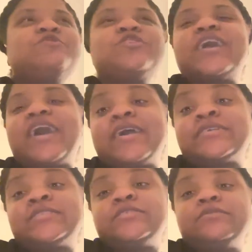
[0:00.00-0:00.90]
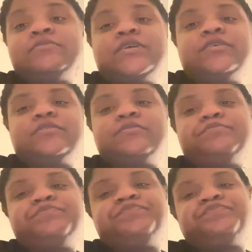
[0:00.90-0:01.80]
going to ask them
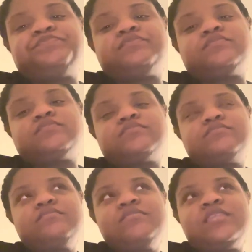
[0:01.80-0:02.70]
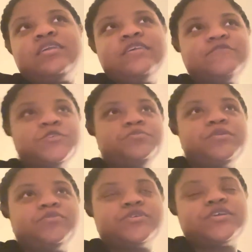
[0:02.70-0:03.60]
um, if two
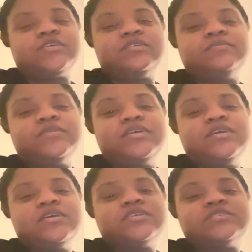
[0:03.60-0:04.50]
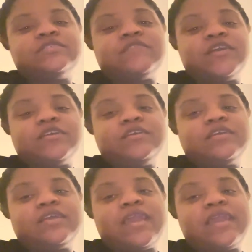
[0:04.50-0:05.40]
people can come. Because if they
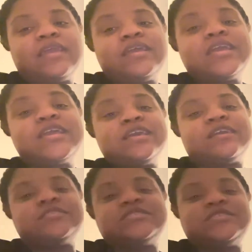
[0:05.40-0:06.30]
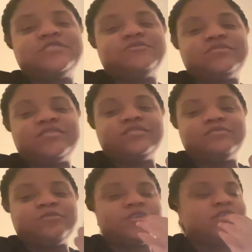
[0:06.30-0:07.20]
can, he can still come,
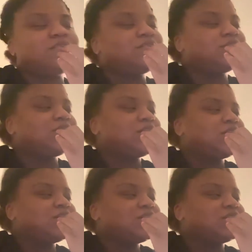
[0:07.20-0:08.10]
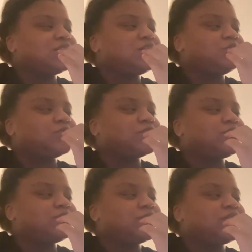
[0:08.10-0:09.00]
right? That'll work,
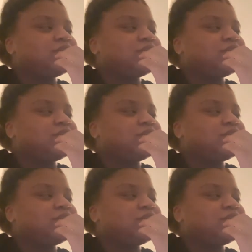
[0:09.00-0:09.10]
right?